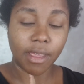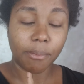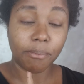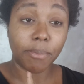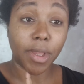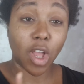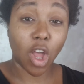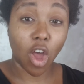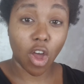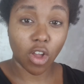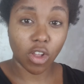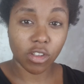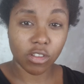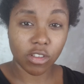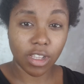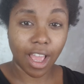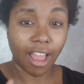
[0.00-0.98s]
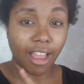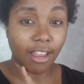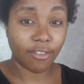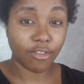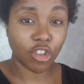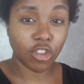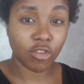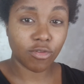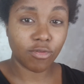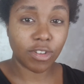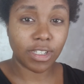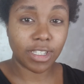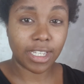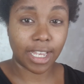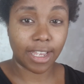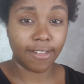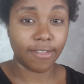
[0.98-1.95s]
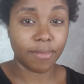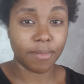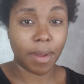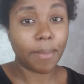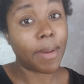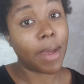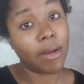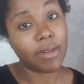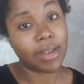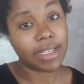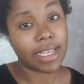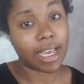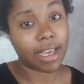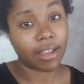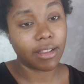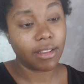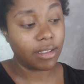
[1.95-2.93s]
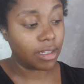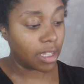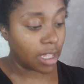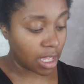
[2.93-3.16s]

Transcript: because I have just received my ponytail,